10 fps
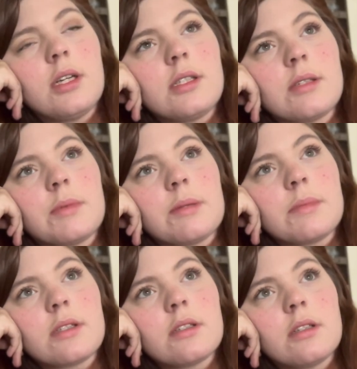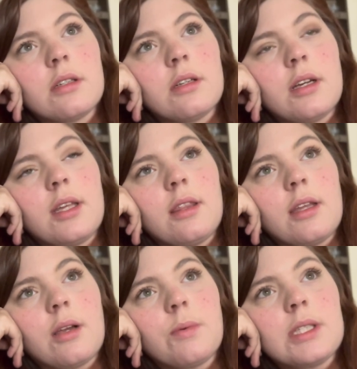And sometimes I
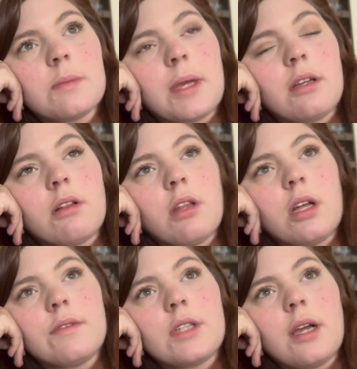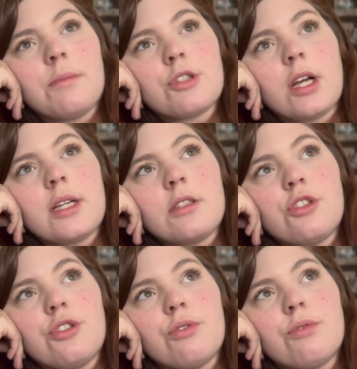think we spend a lot of time trying
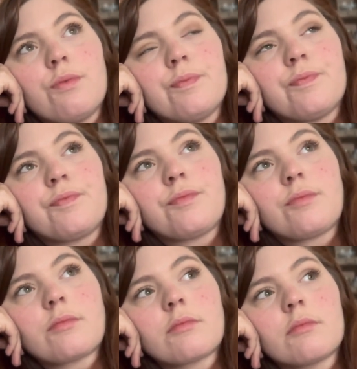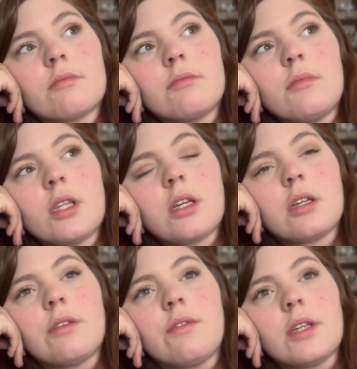to
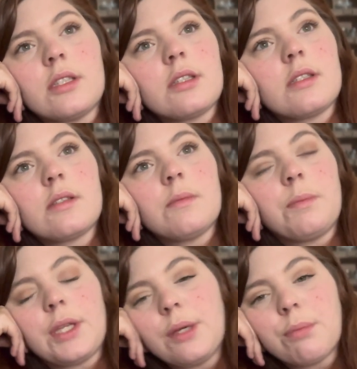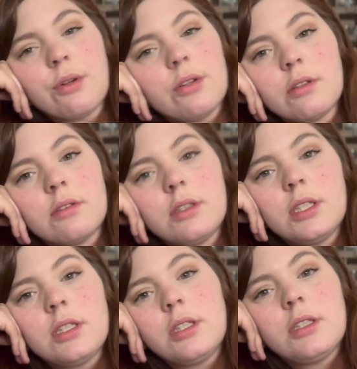convince people
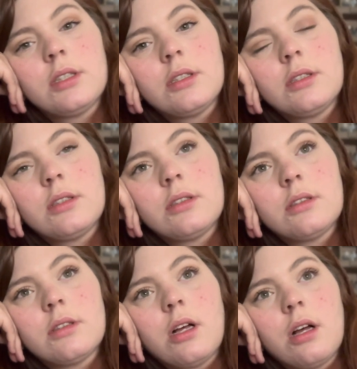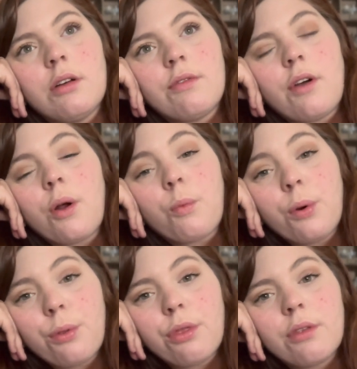of our
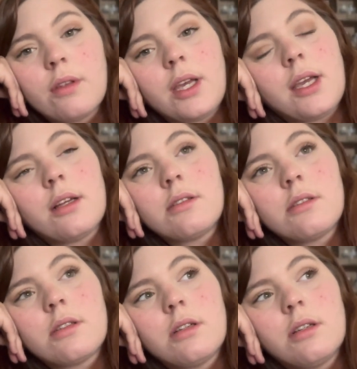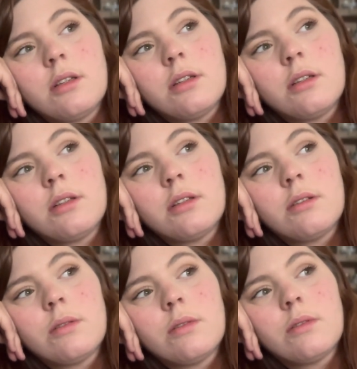worth and
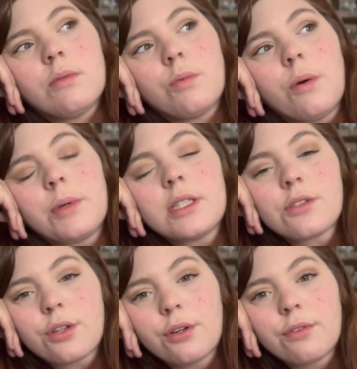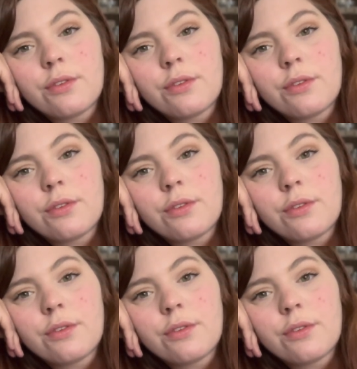what we deserve.